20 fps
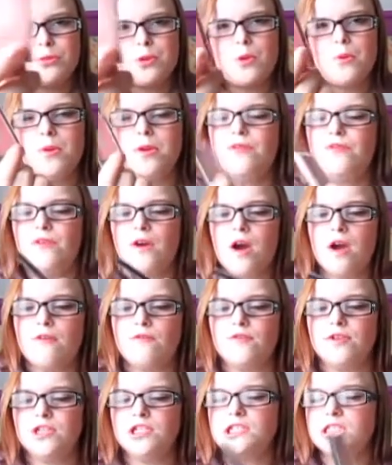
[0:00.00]
know if I
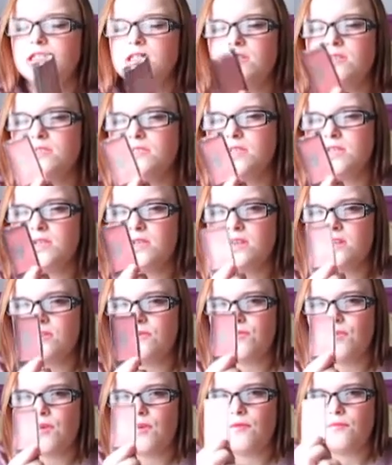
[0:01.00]
featured this in
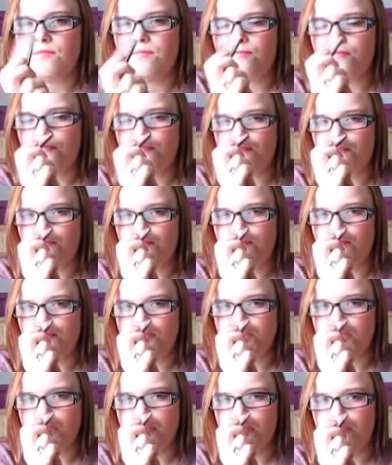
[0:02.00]
another
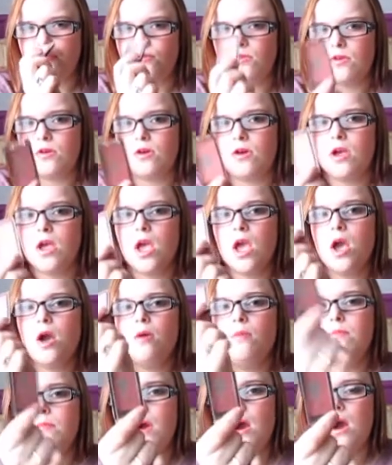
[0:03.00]
video before,
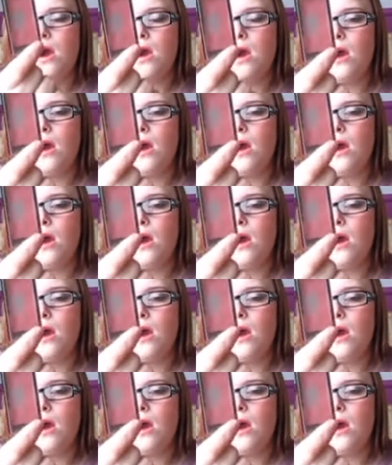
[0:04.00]
but